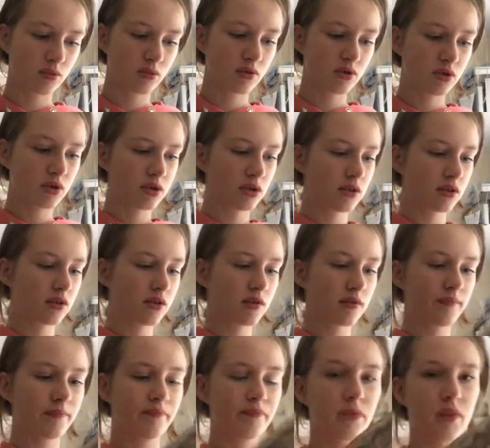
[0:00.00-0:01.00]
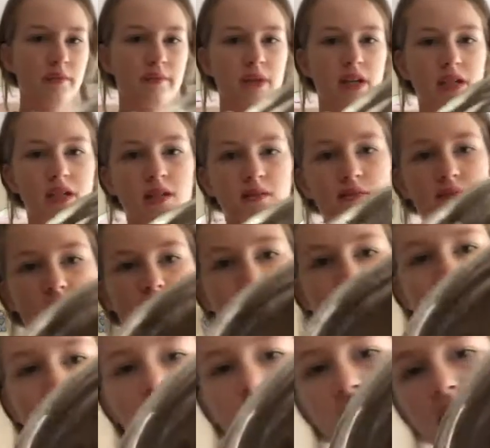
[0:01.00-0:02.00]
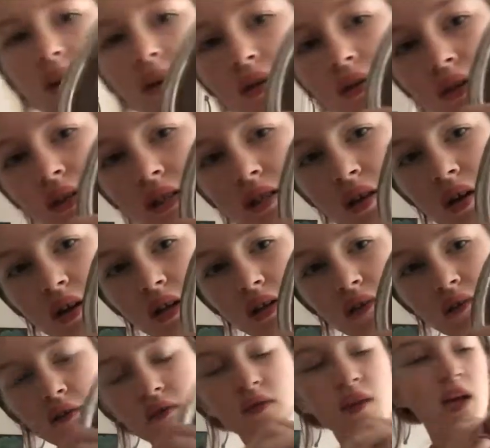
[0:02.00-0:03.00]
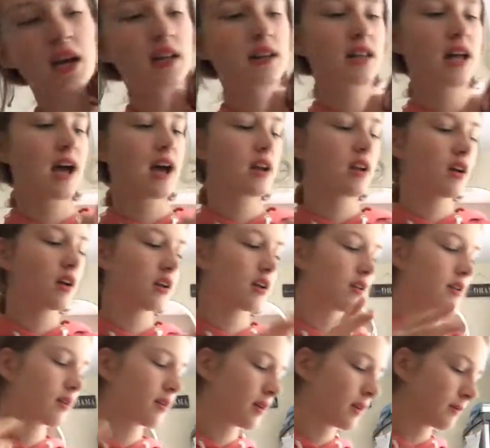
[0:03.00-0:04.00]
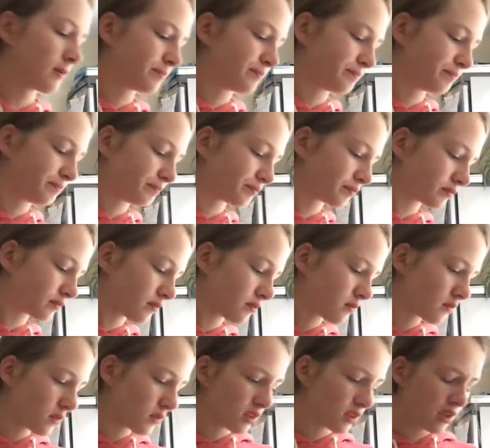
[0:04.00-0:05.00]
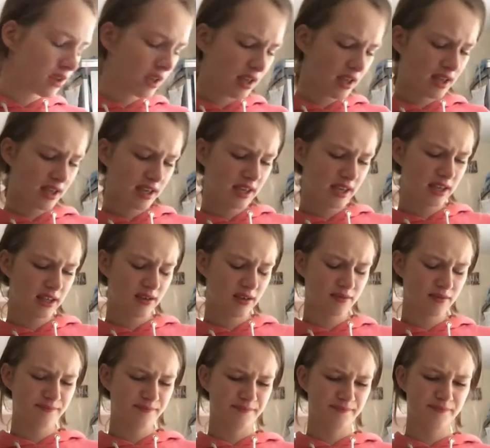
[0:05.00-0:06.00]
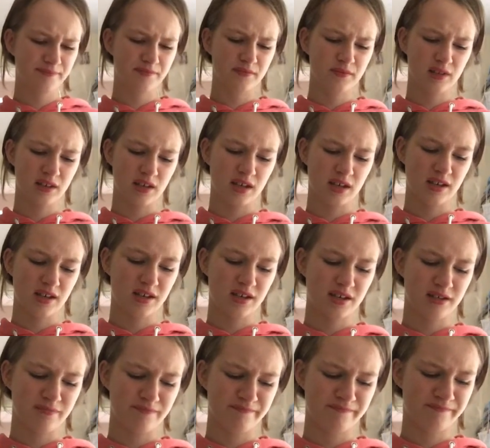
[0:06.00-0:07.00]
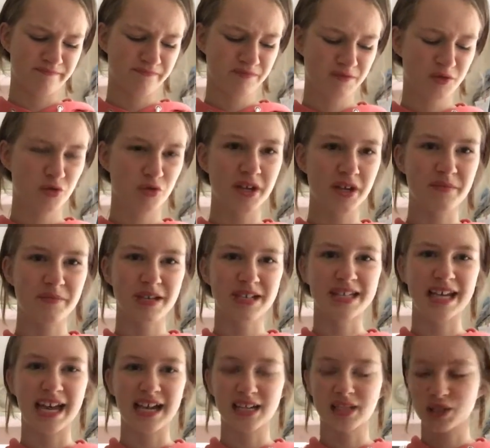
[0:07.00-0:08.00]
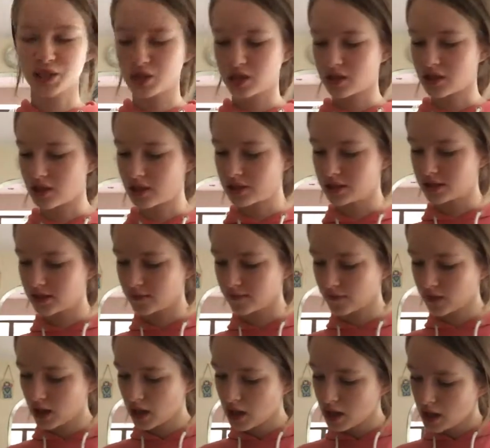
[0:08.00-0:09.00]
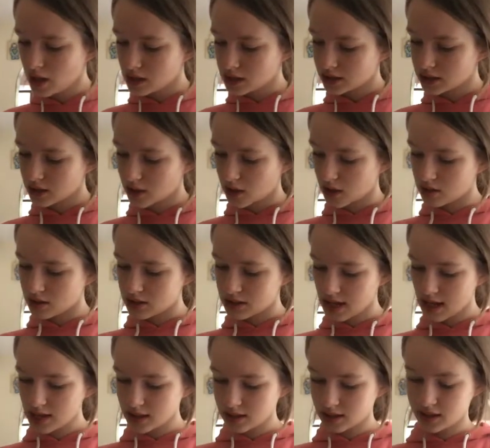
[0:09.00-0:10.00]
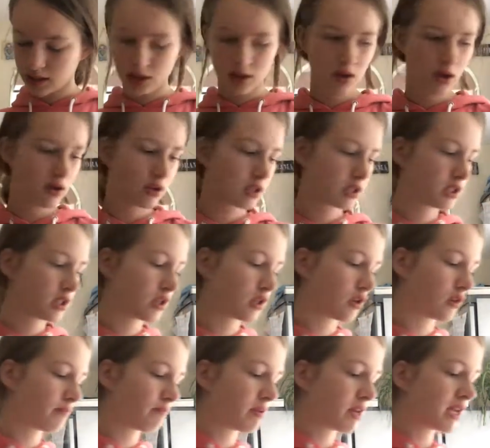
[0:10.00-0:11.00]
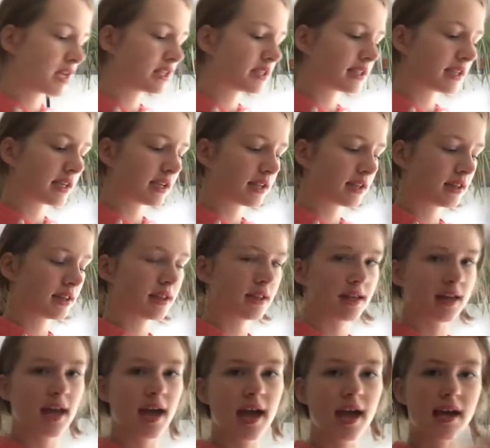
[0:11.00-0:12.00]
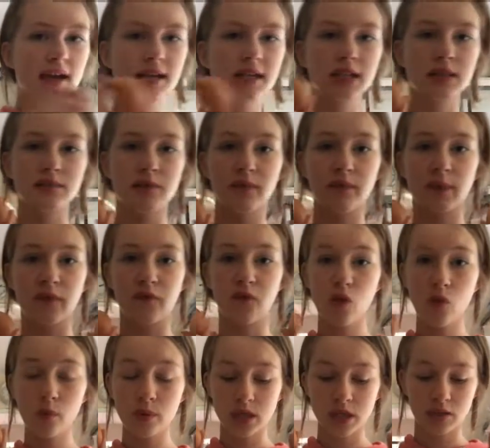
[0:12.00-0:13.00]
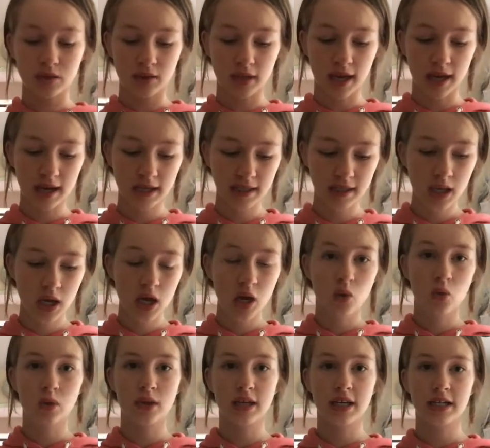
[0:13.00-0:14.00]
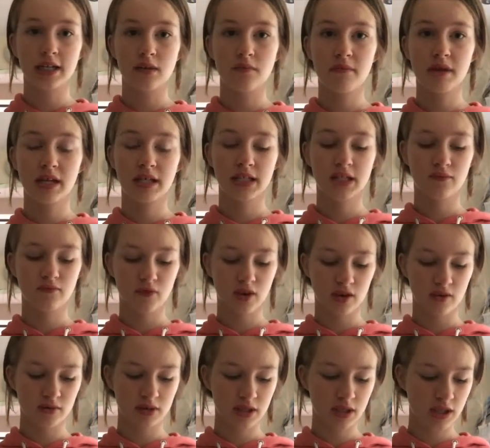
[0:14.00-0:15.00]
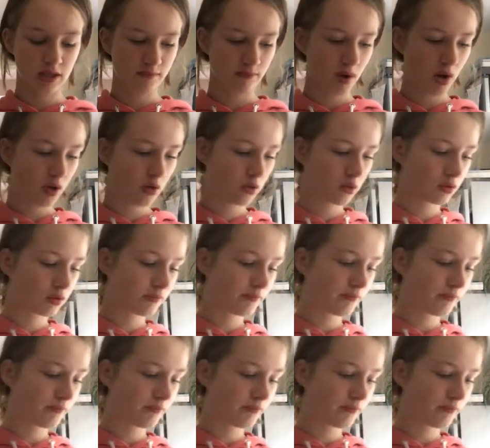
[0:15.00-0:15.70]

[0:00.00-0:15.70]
you want to mix them around until it looks kind of like that, like a, a creamy texture kind of. So next you're going to beat in the eggs, but before we do that, we need to mix them round in a bowl.